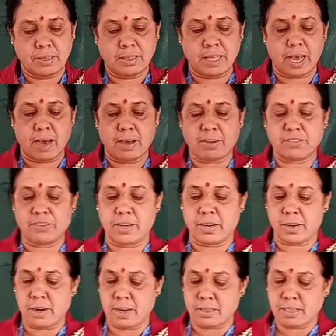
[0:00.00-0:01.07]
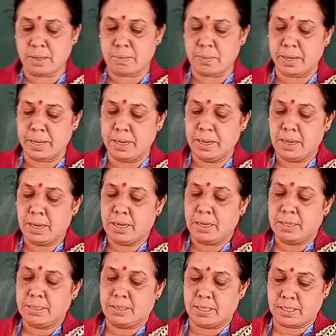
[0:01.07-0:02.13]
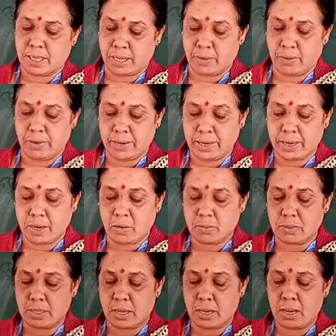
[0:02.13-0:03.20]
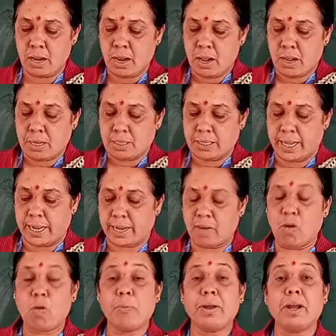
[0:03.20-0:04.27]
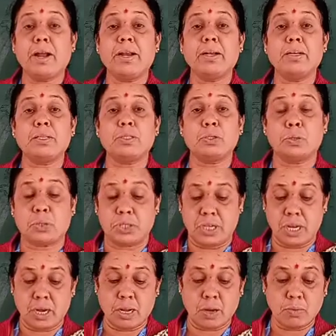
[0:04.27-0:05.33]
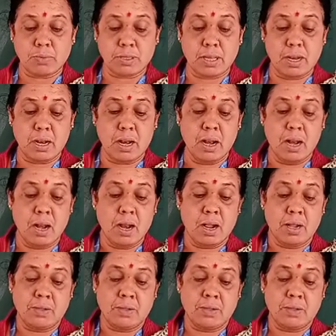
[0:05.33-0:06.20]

They are General Assembly, the Security Council, the Economic and Social Council,